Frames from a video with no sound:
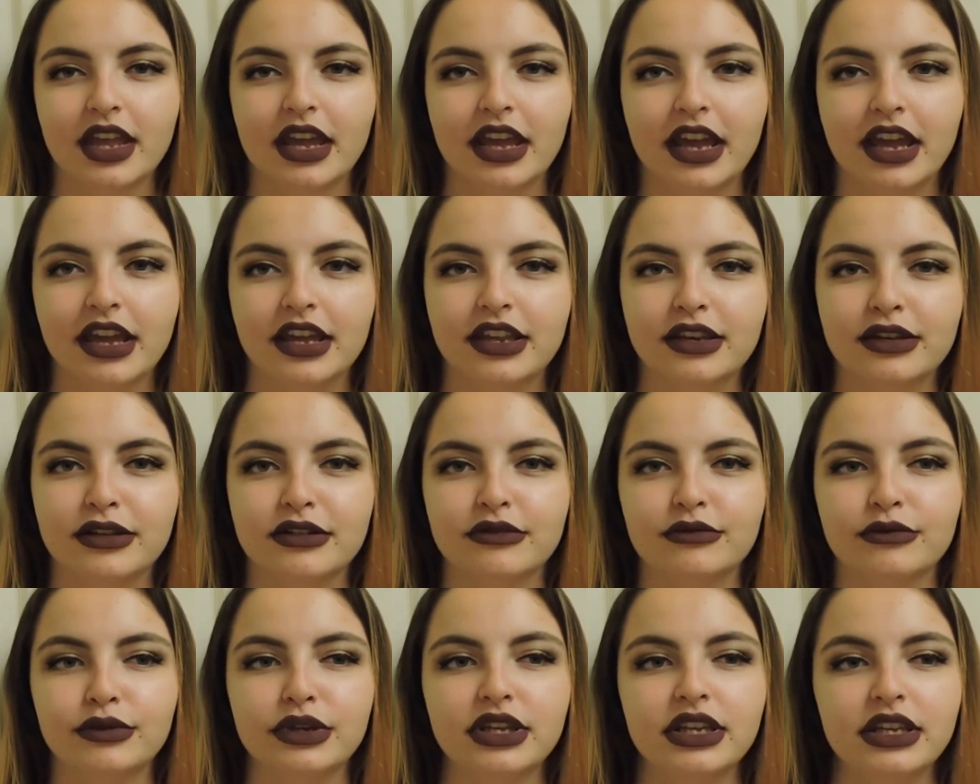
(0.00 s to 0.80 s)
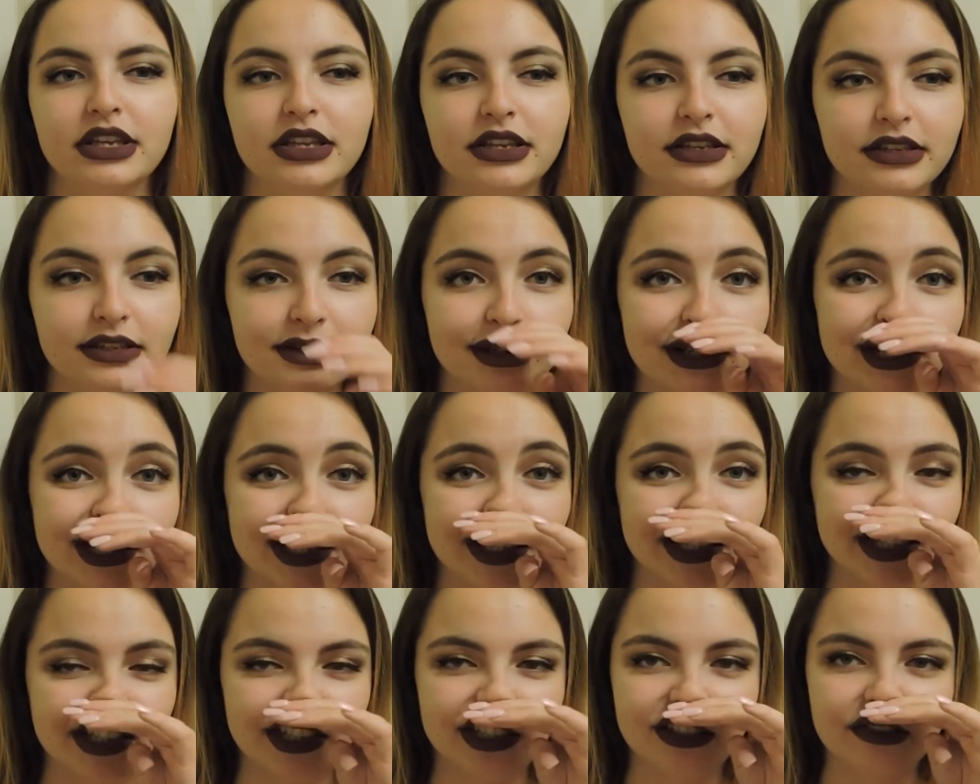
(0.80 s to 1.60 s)
And we
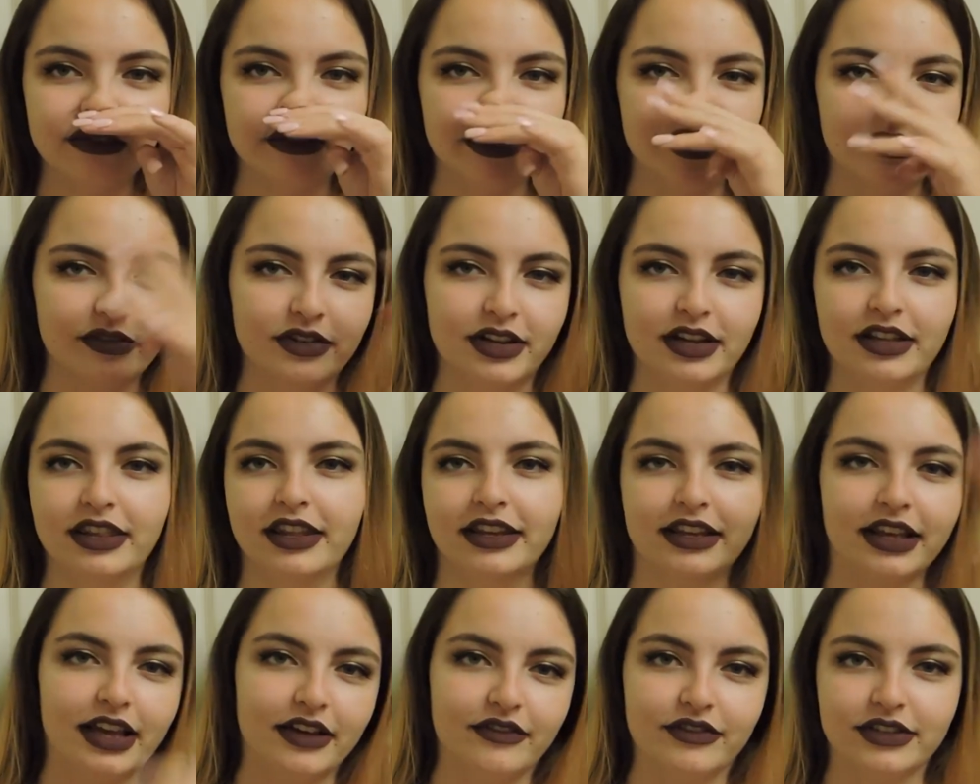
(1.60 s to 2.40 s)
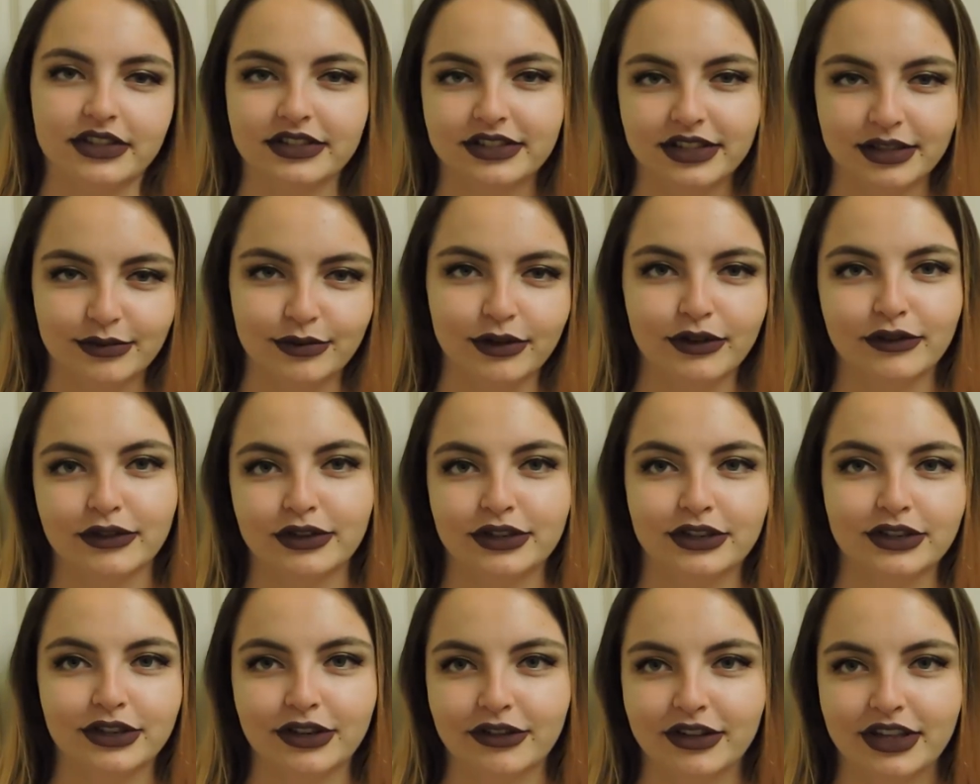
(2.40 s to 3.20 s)
were like having a
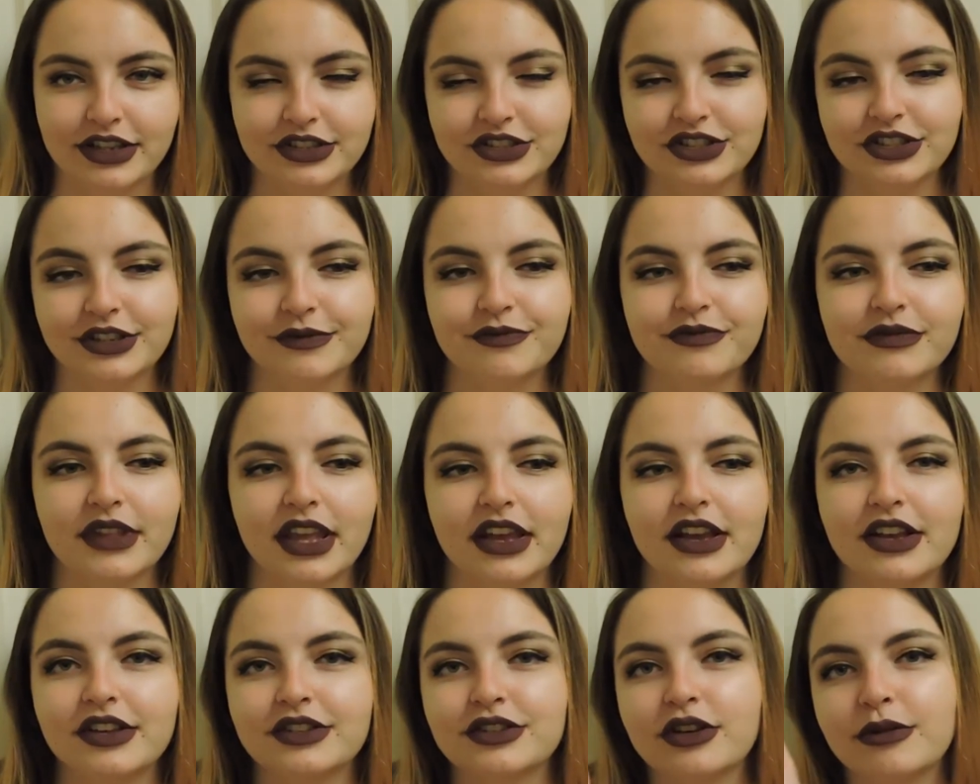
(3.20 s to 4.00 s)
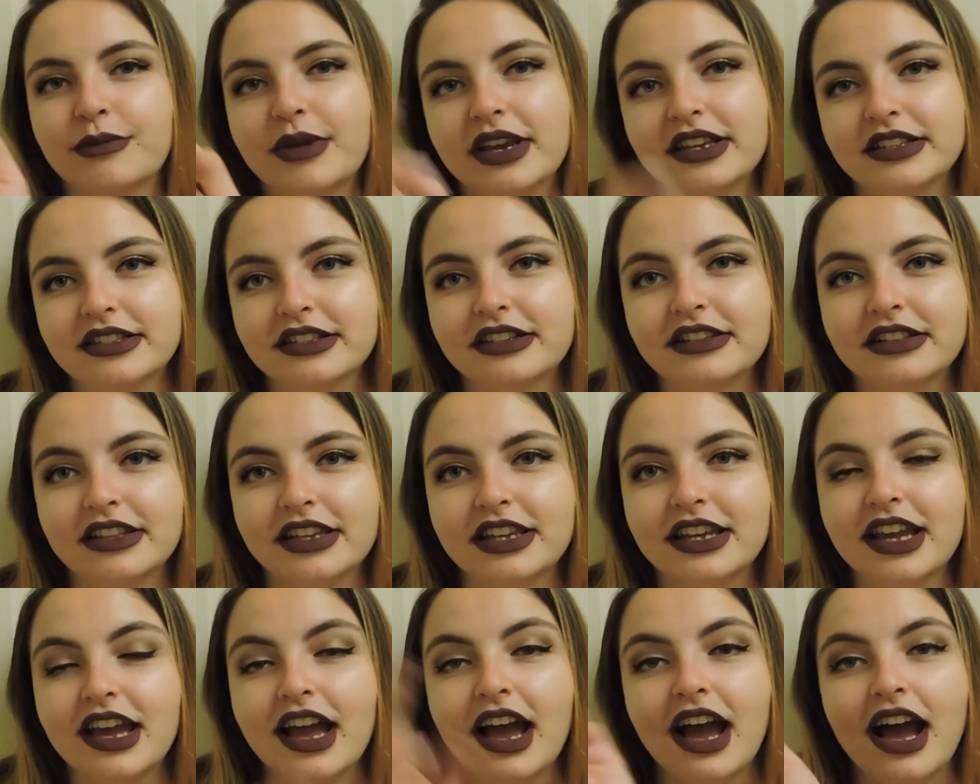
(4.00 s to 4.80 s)
sleepover, you know, that shit. So
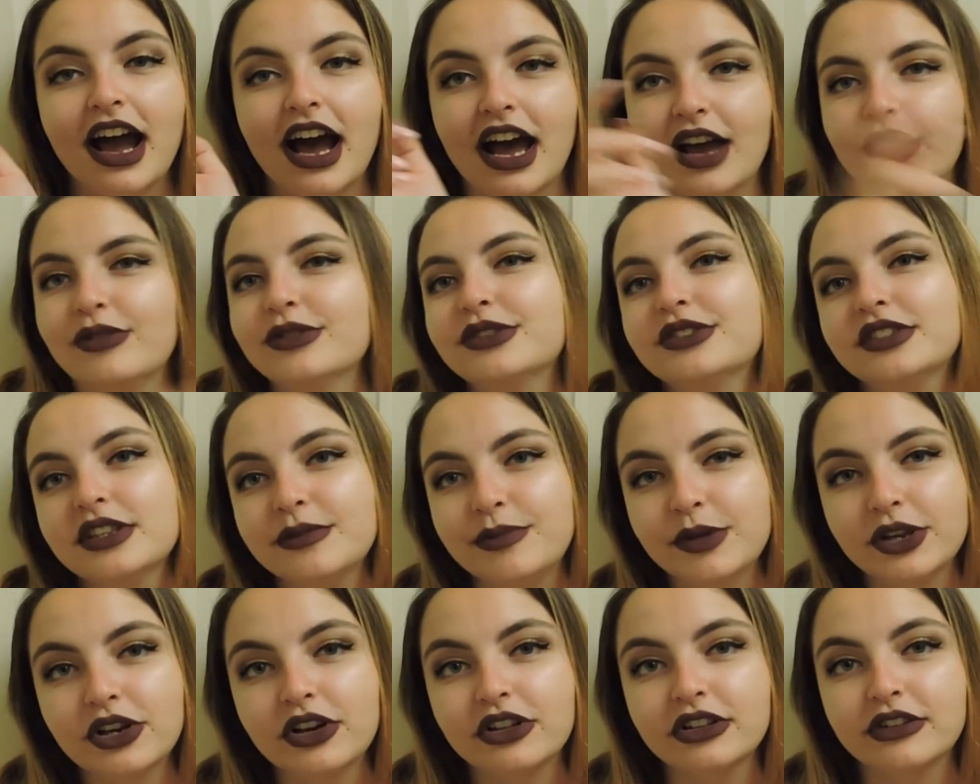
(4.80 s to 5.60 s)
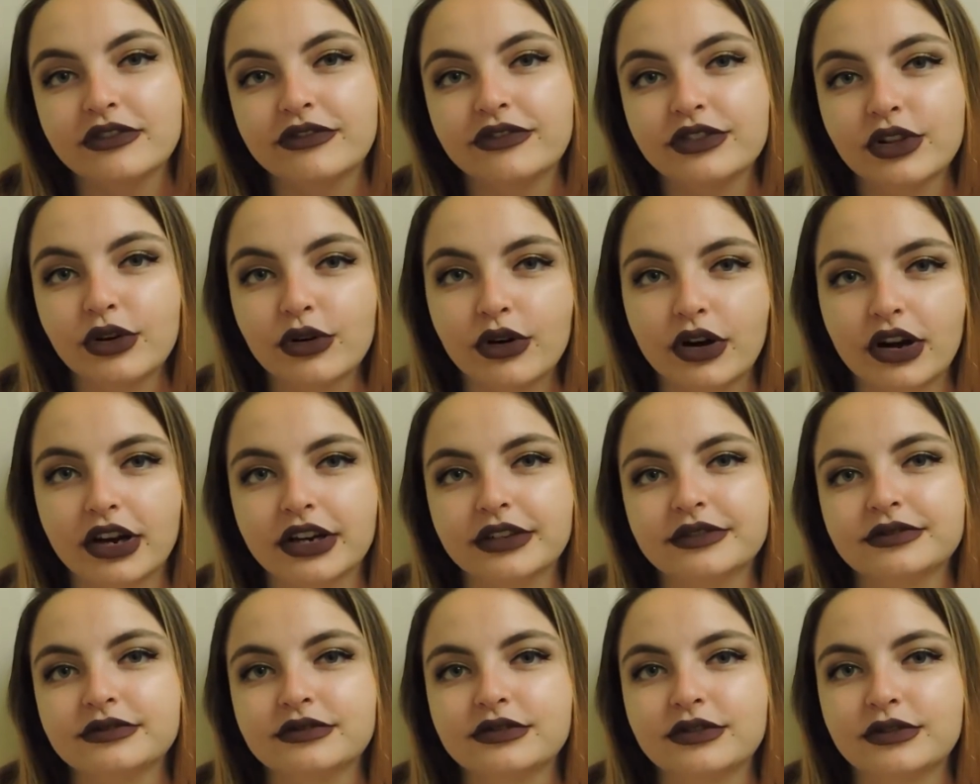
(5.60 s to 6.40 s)
basically, I was sleeping on the
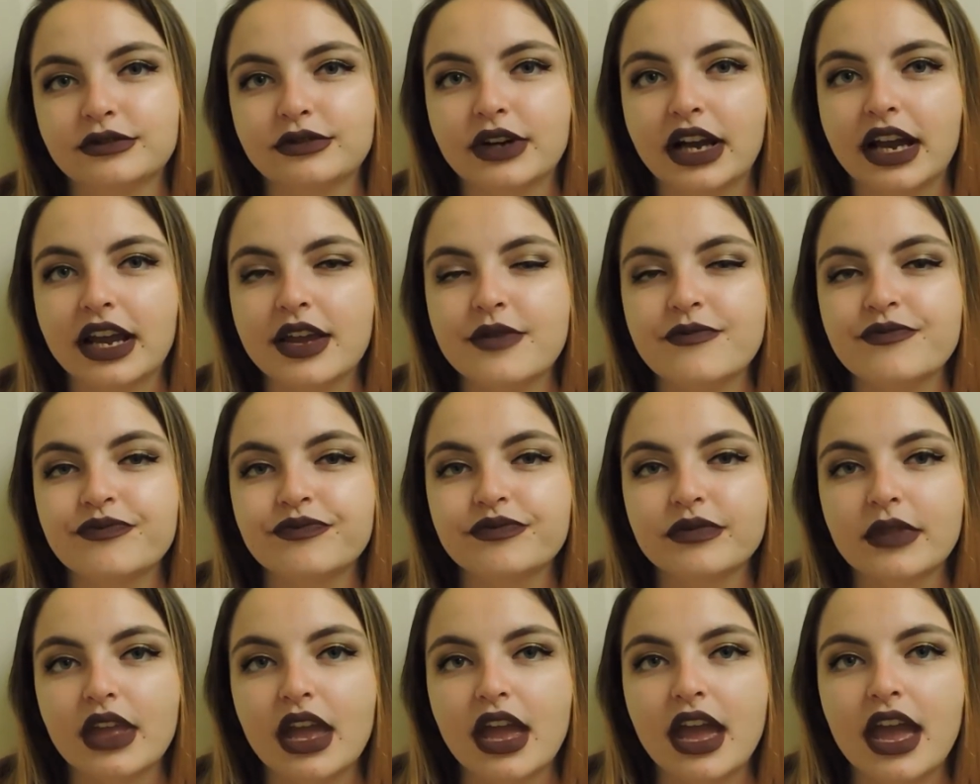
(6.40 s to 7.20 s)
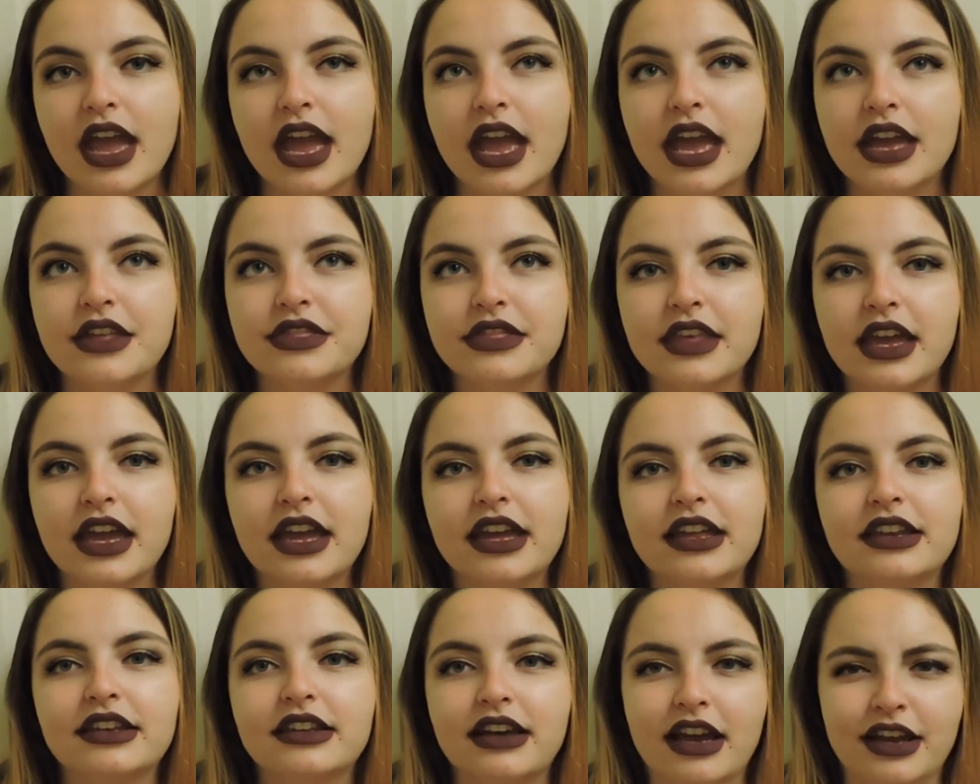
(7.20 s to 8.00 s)
floor, right? And
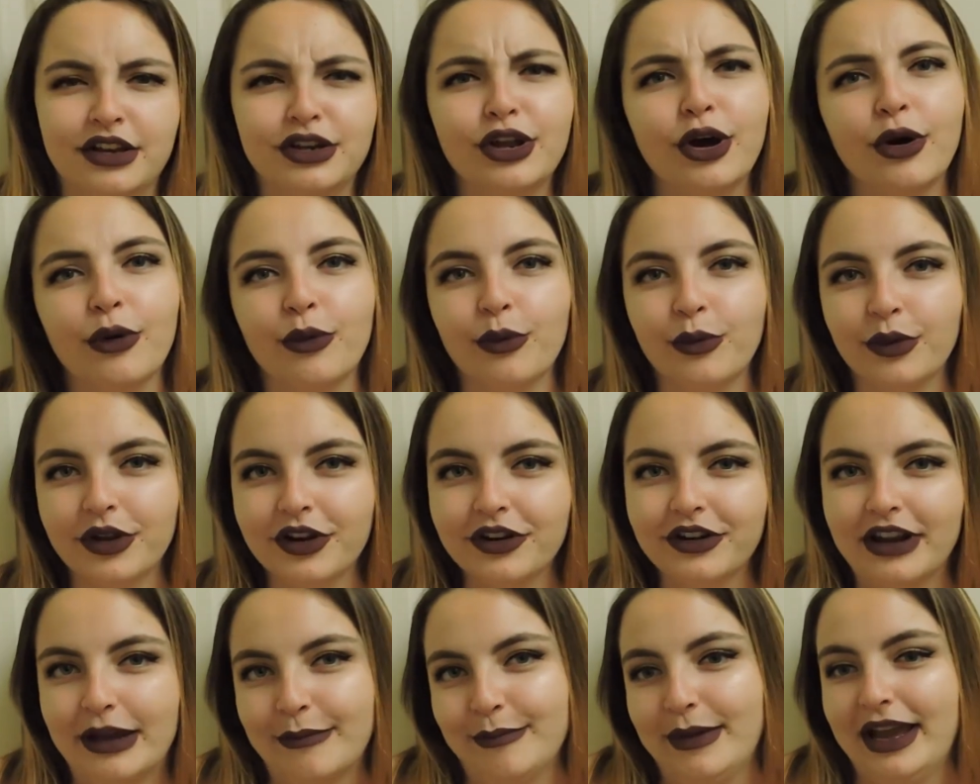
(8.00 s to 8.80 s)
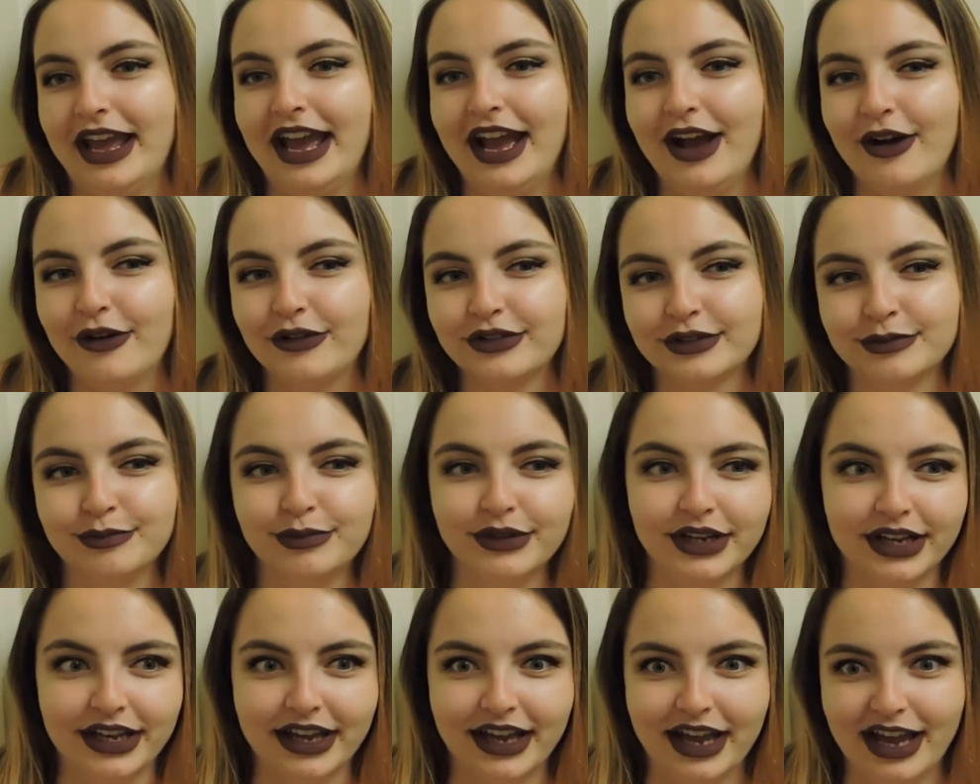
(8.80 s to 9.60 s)
then, I know, weird at my house,
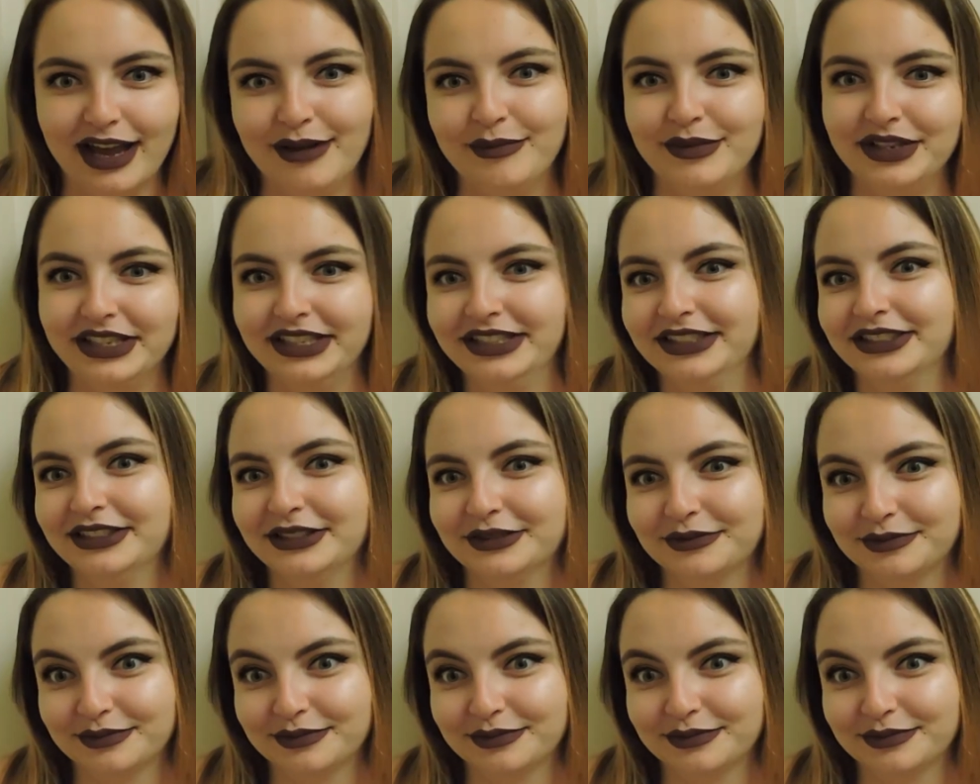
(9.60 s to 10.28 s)
but I mean,